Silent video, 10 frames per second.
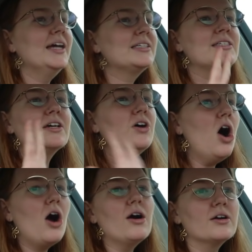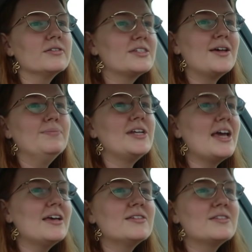it's still hard some
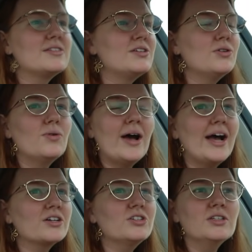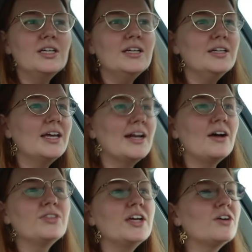days to actually get
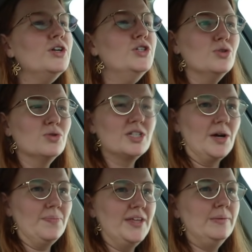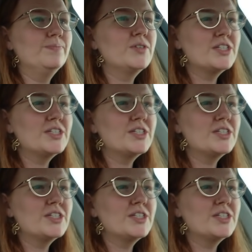out there and do something.